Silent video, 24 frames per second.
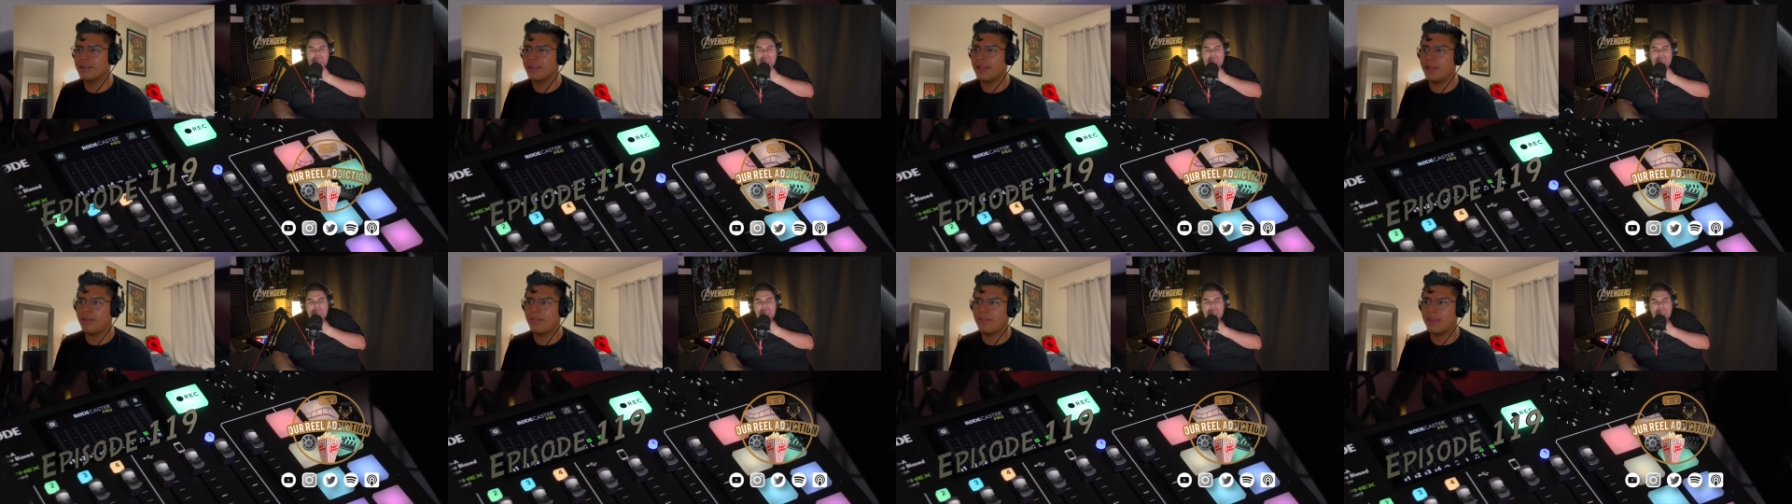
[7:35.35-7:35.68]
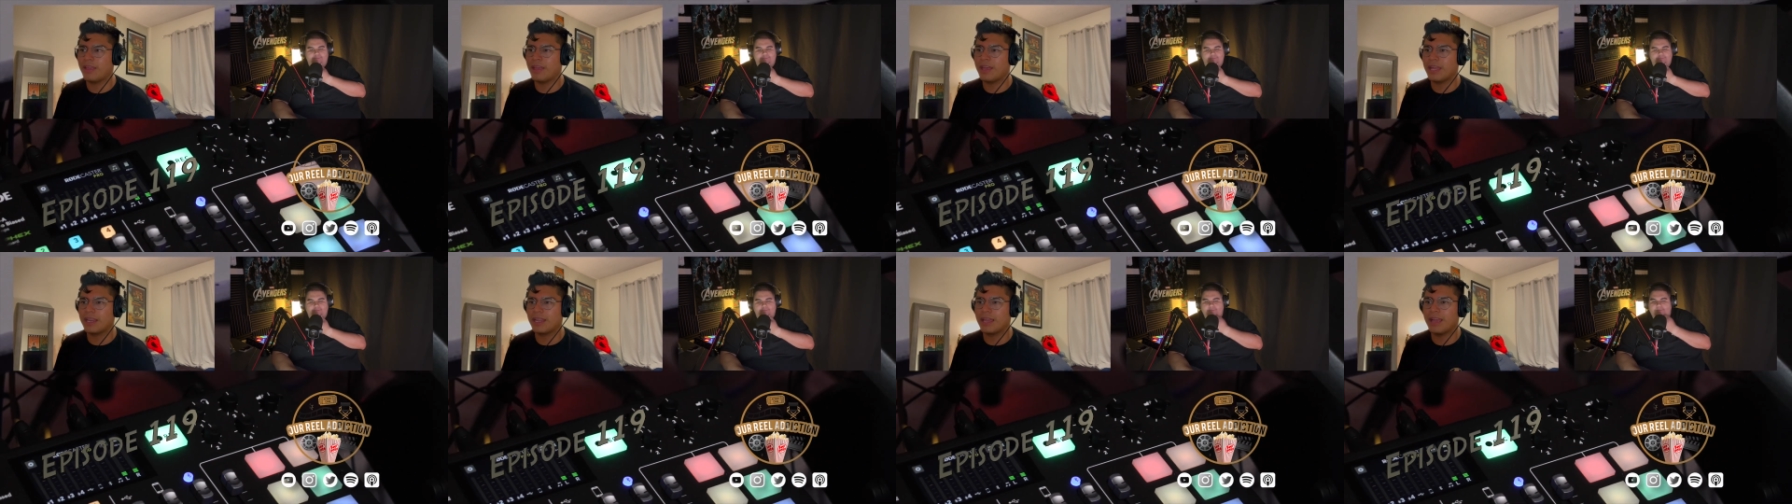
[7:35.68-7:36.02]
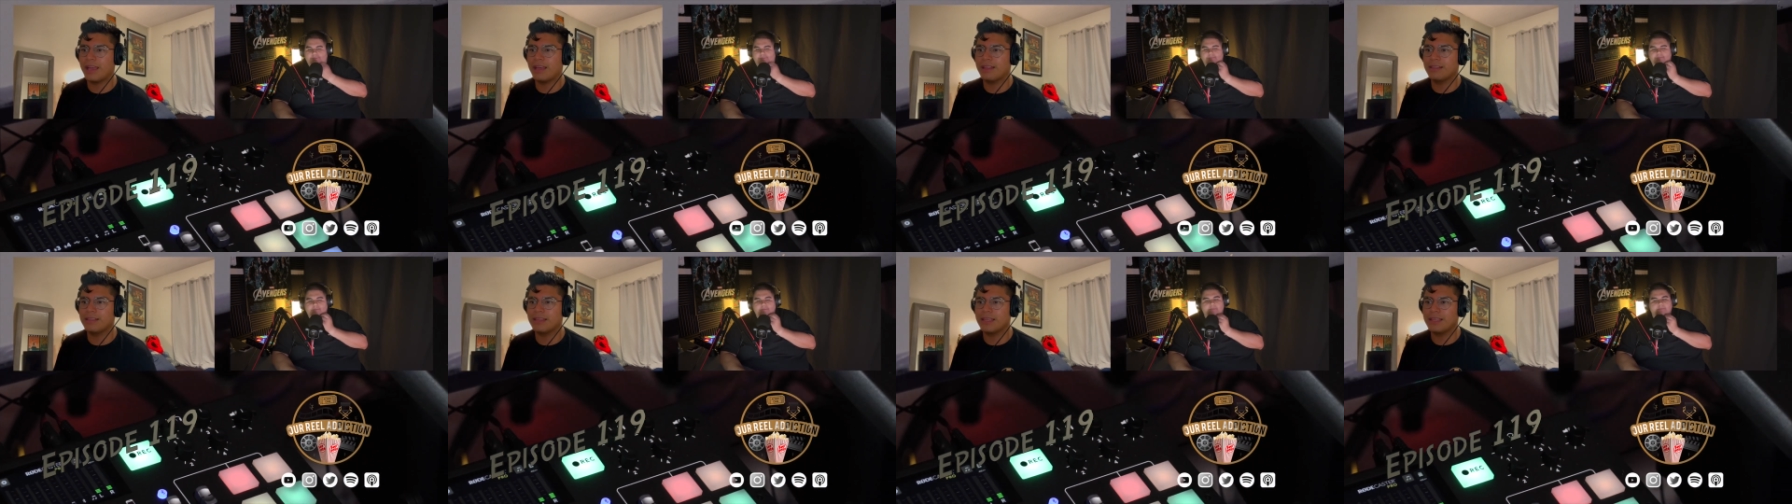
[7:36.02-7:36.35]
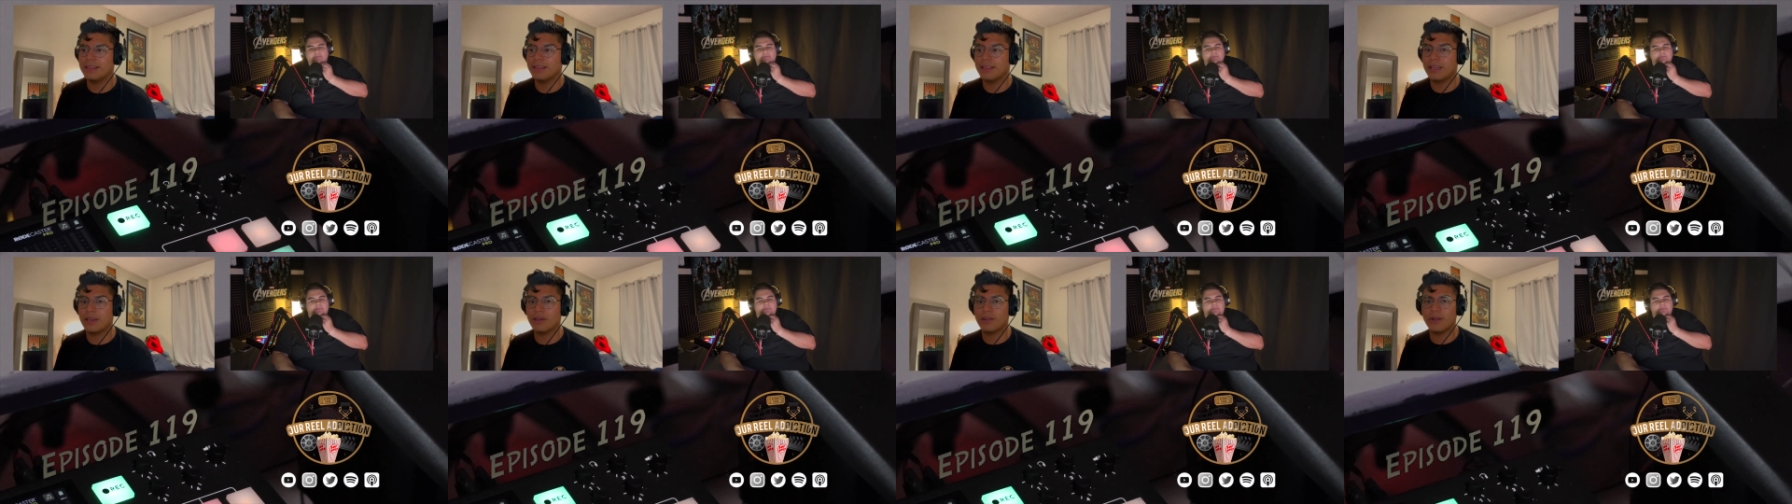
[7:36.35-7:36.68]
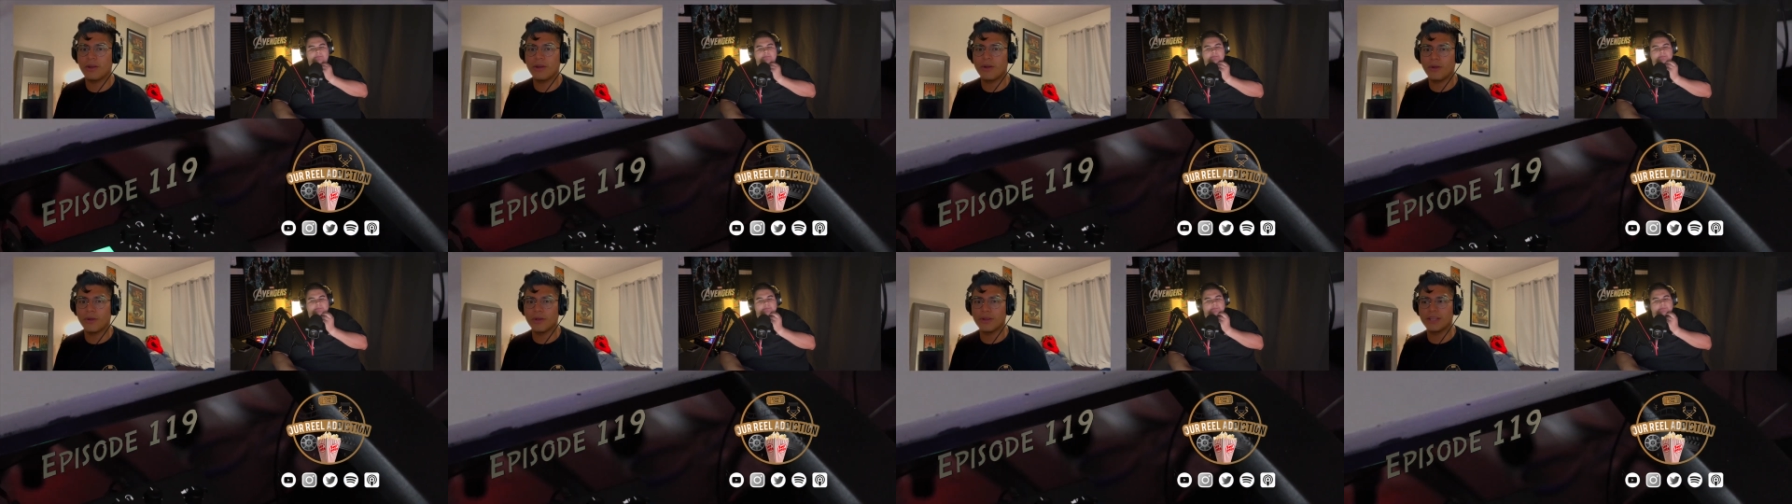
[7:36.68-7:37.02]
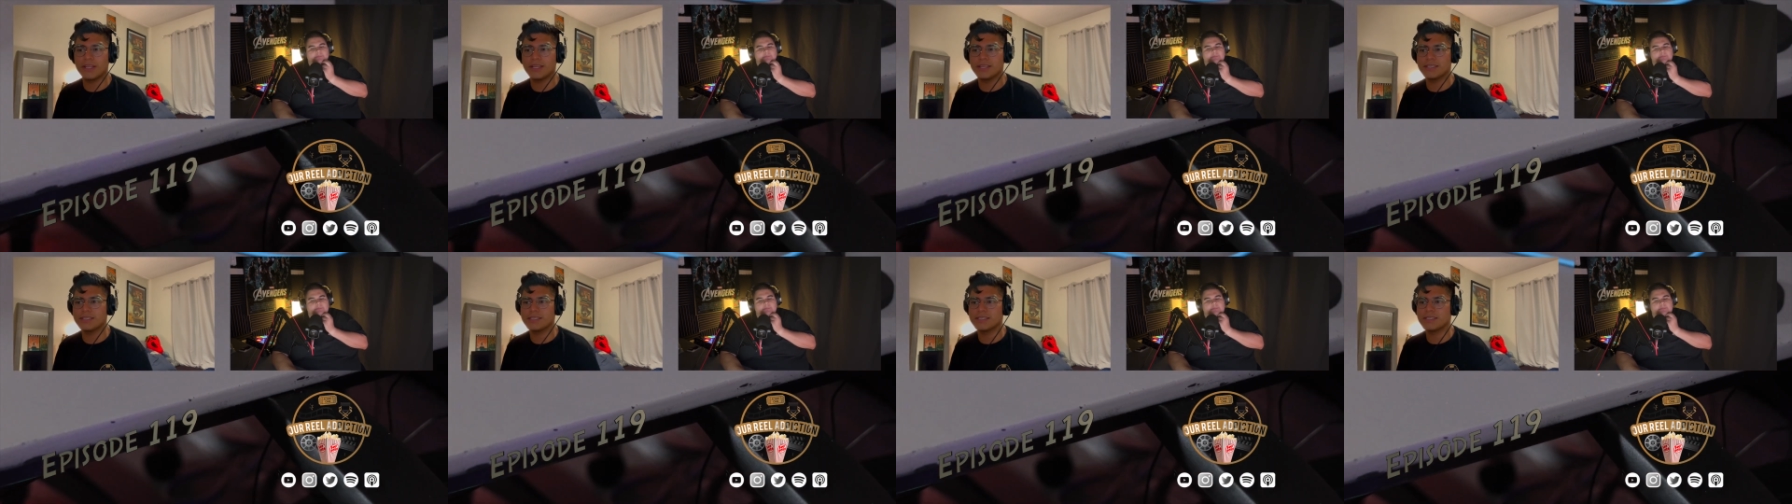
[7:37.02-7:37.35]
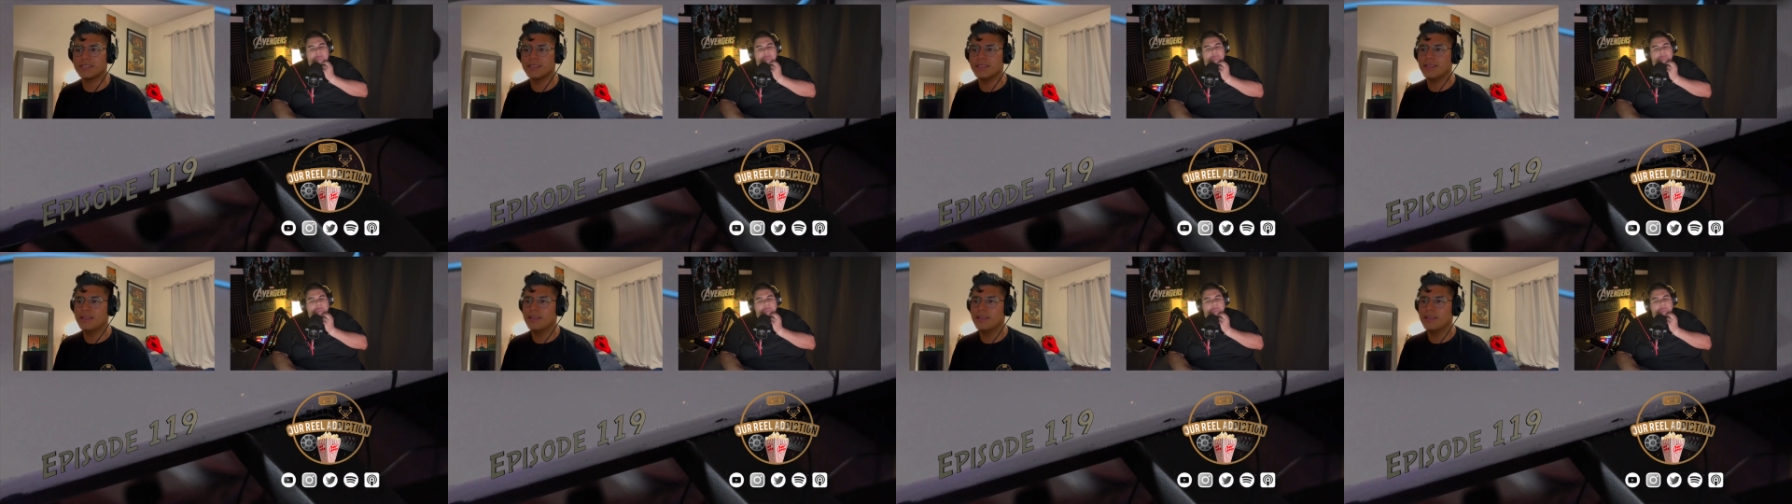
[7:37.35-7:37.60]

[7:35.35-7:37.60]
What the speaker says: how they had Hallie like on a harness,